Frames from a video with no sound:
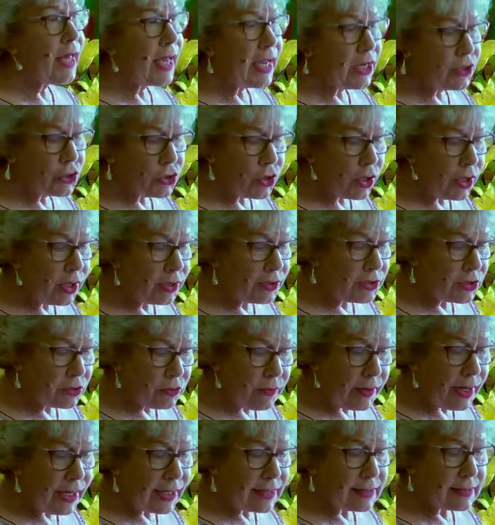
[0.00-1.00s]
they
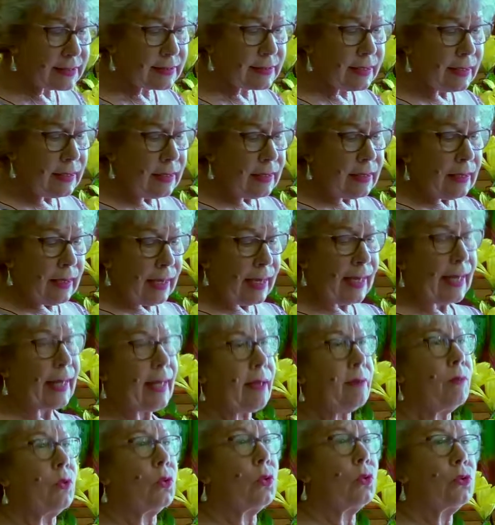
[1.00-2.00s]
transgress, I
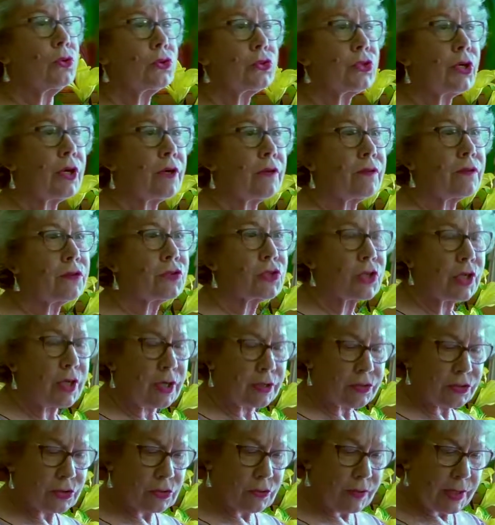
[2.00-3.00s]
am also the
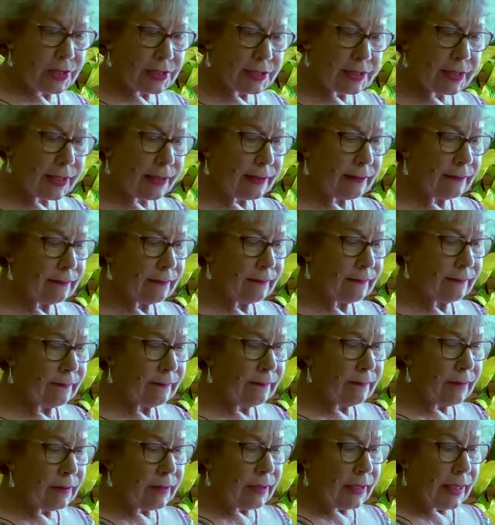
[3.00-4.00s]
transgressor.
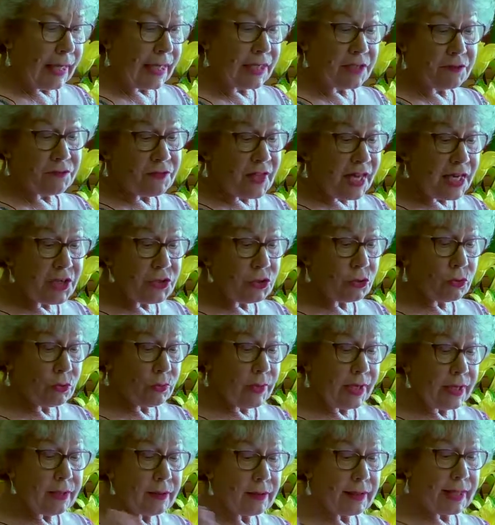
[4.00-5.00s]
And if they do
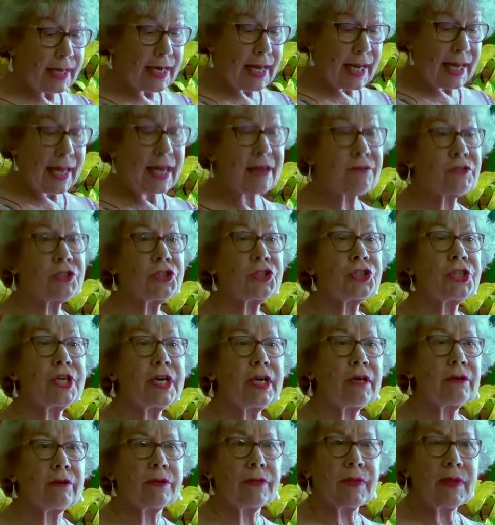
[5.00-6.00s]
well, then I have a
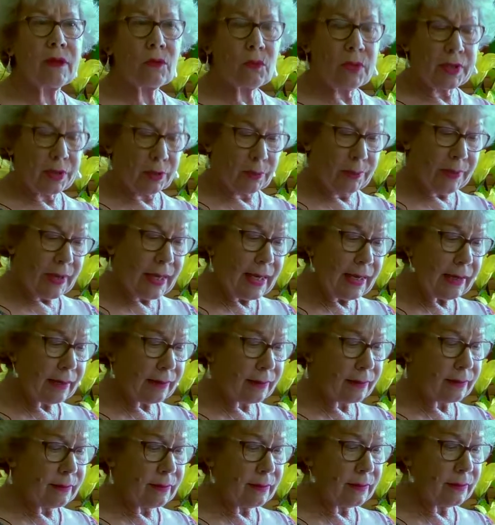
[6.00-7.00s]
share in their
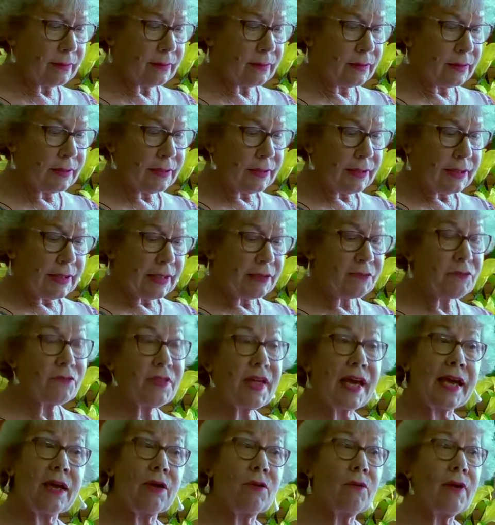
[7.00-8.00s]
well-being. If
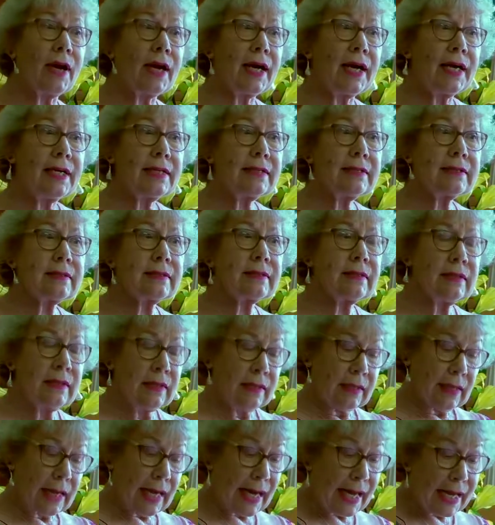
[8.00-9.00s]
they arise,
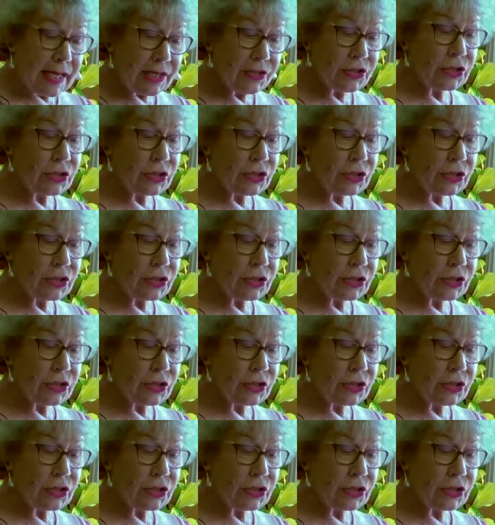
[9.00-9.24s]
I